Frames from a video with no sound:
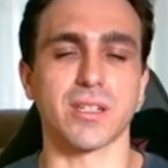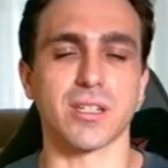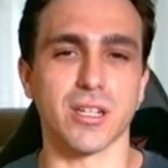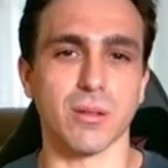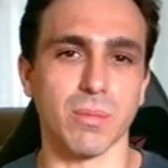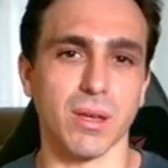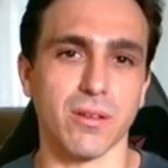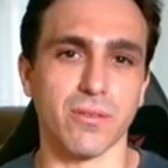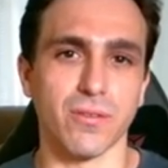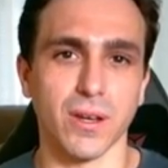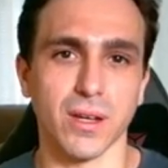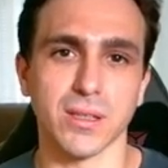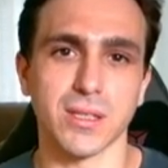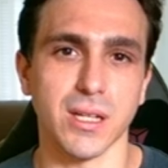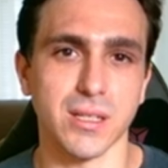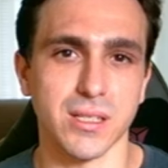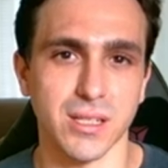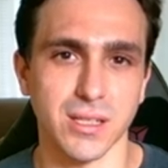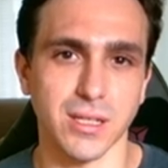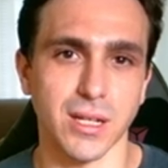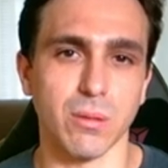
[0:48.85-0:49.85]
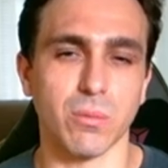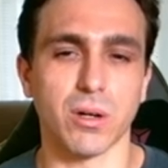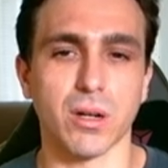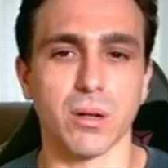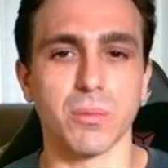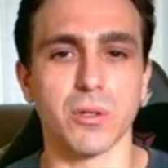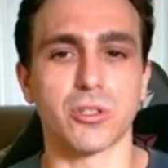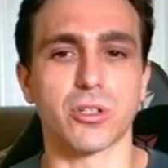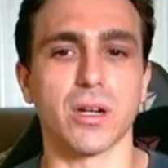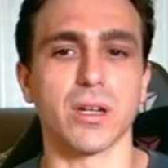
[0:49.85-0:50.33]
And it's going to be a fantastic time. We're
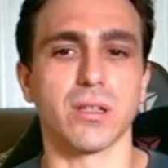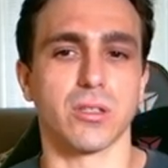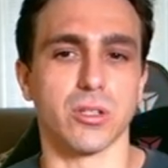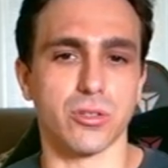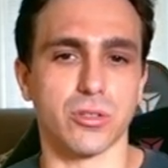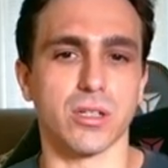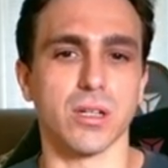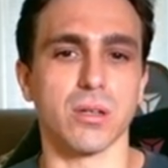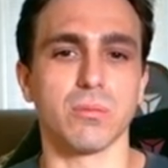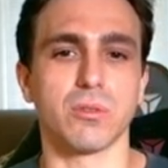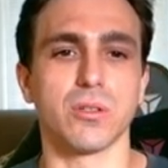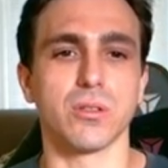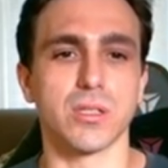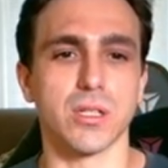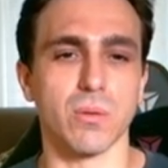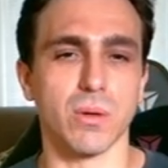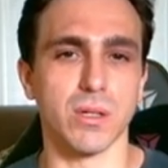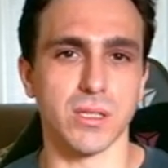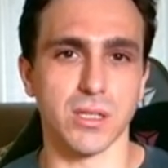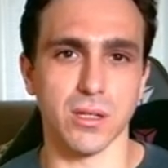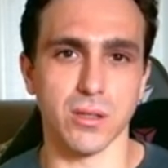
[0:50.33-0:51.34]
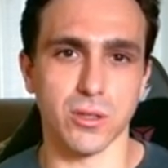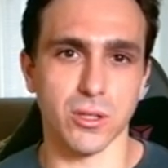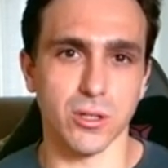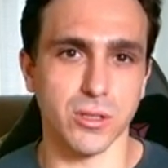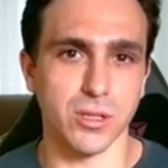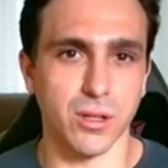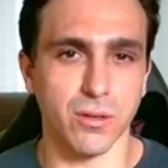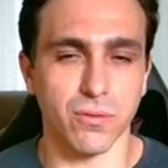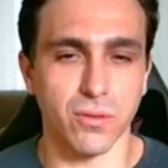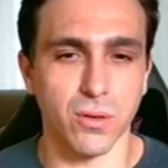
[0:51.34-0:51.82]
going to be trying to stream Tuesday, Wednesday, and
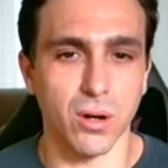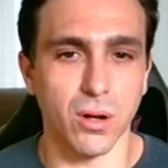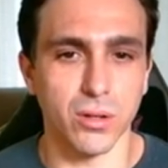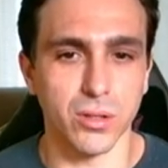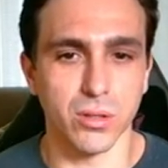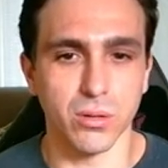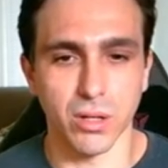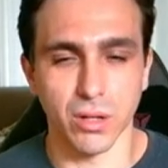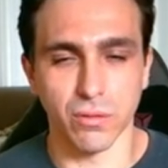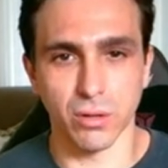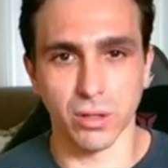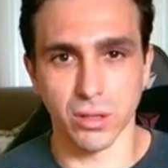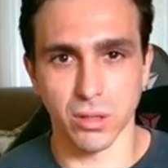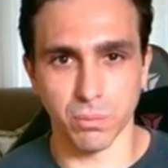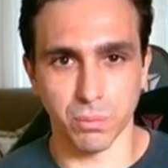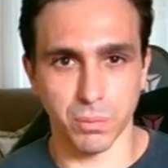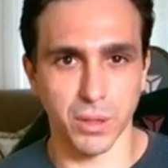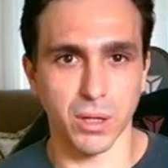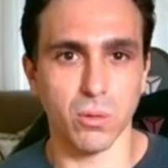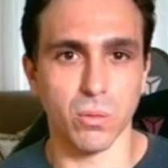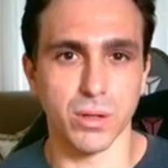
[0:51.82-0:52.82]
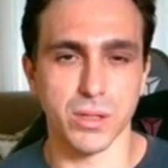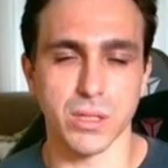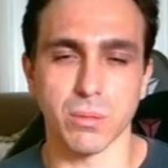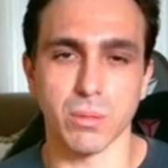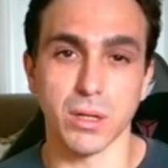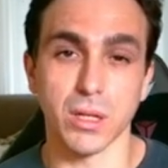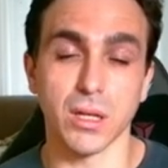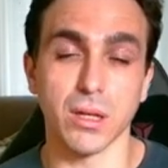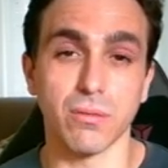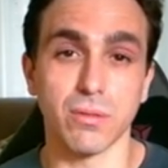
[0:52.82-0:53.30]
Thursday for all you covering the big ones. I'm
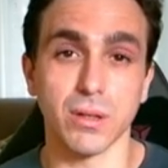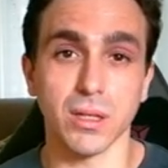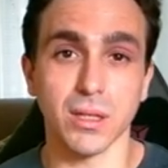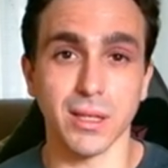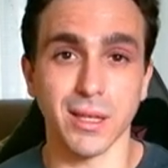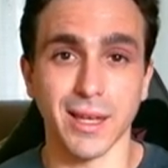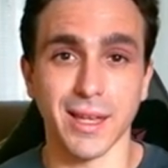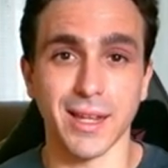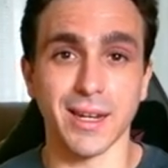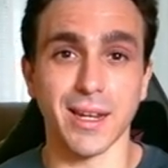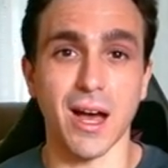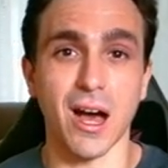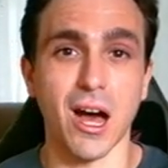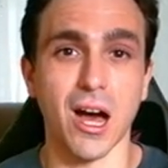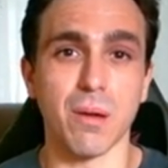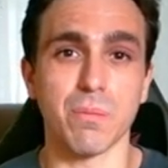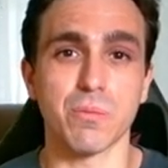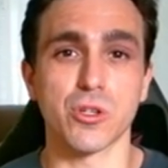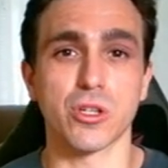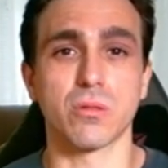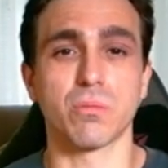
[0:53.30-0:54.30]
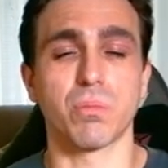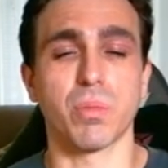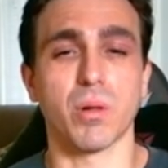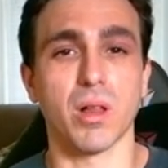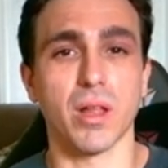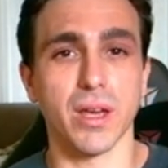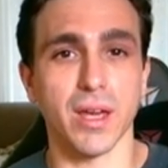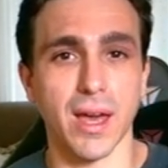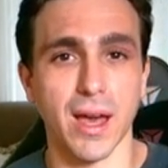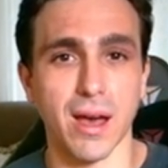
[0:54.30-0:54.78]
going to give an option
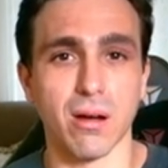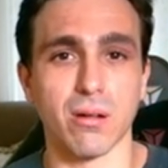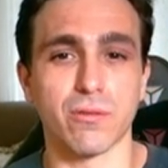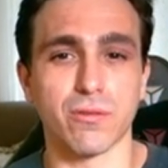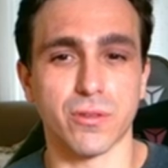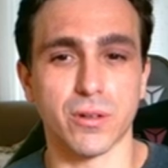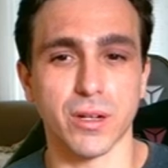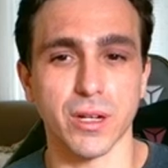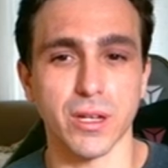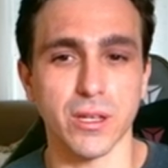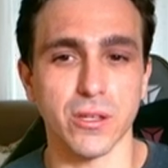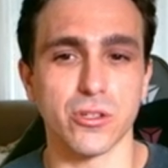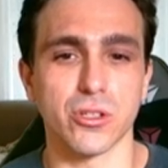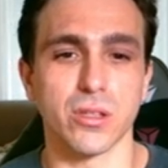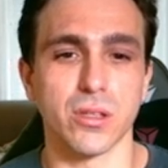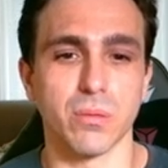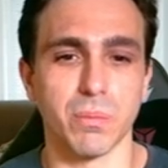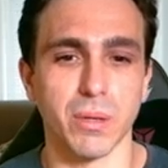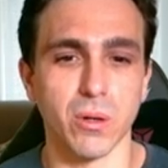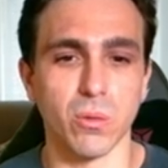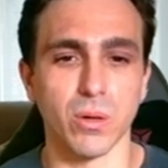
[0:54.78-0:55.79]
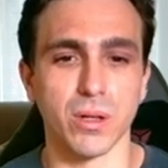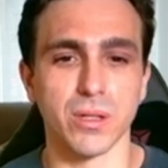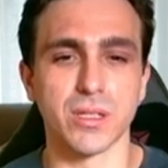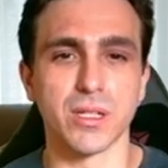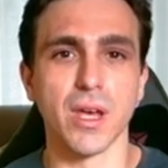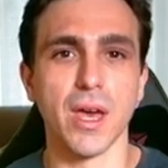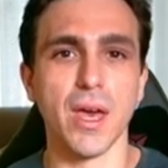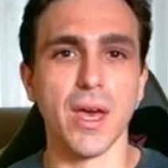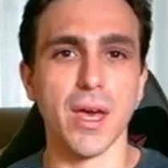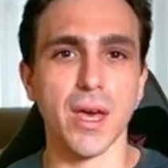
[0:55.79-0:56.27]
play out for each of the big ones.